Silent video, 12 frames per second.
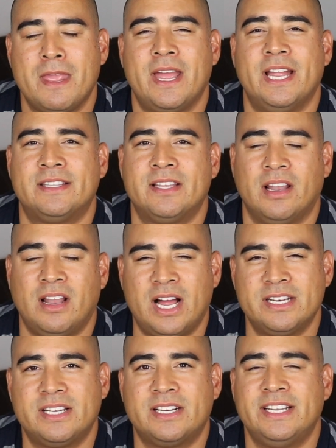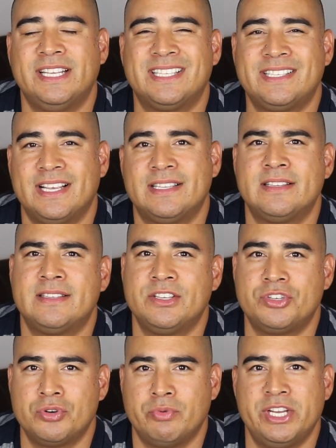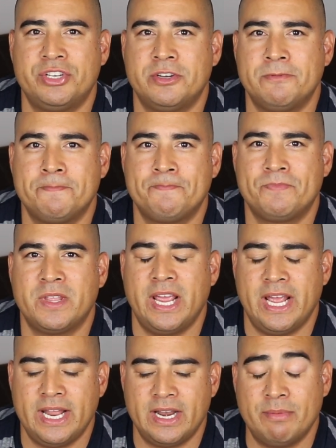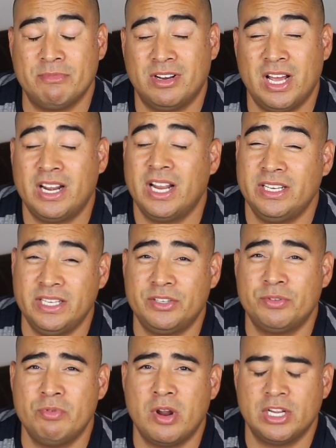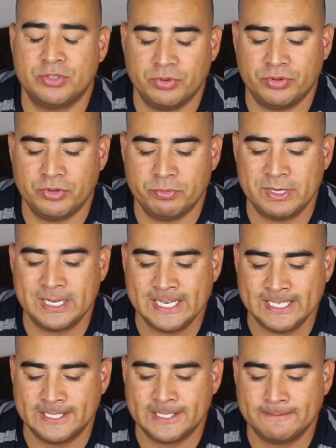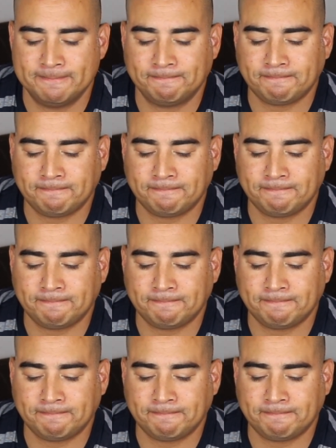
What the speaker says: and to logically assess the situation. And I'm glad I did, to be honest with you, because